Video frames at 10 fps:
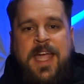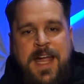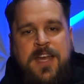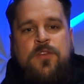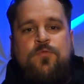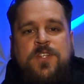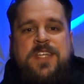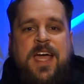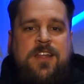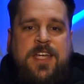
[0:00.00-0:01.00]
he didn't
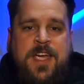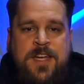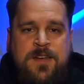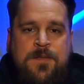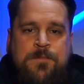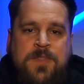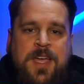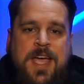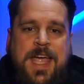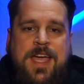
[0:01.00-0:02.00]
retaliate,
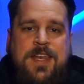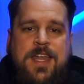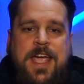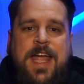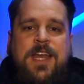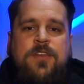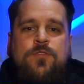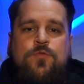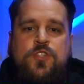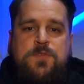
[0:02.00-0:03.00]
and he
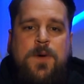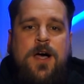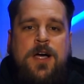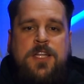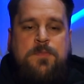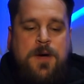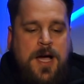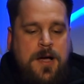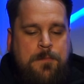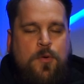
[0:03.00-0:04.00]
didn't respond
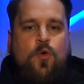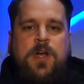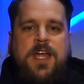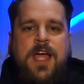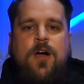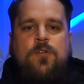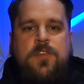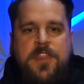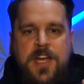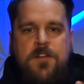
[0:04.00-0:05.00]
by pointing out
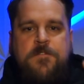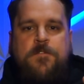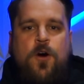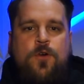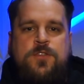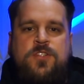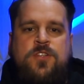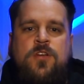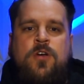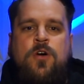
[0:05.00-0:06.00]
their faults
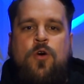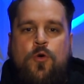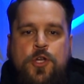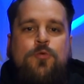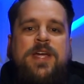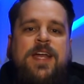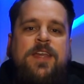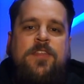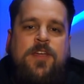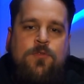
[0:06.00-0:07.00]
or doing
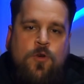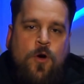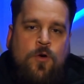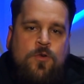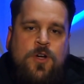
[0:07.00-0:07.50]
anything wrong.